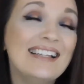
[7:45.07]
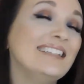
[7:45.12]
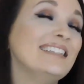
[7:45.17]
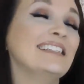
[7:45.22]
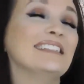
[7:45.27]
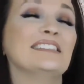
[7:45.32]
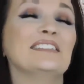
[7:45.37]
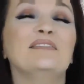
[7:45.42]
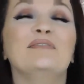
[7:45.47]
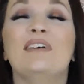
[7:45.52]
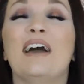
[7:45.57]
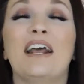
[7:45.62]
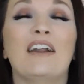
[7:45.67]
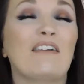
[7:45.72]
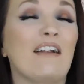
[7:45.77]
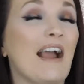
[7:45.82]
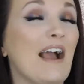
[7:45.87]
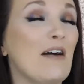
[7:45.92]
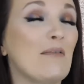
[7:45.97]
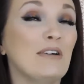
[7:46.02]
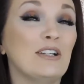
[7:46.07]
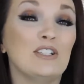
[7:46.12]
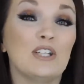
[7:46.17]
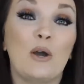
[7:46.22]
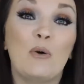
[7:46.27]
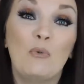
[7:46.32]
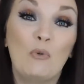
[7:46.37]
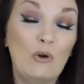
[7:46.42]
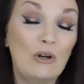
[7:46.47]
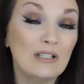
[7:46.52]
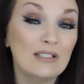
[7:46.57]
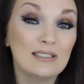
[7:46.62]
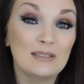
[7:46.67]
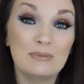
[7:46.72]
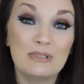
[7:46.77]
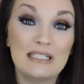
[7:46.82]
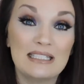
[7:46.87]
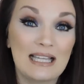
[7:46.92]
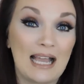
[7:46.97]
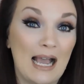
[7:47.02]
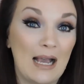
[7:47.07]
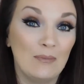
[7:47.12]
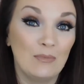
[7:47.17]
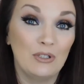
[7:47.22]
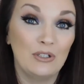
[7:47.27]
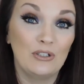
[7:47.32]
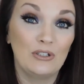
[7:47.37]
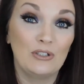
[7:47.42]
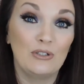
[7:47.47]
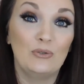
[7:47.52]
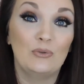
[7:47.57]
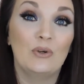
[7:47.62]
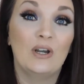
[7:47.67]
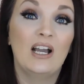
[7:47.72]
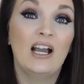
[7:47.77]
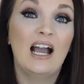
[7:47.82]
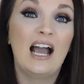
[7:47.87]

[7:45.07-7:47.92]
It doesn't matter how much I want to spend time with you.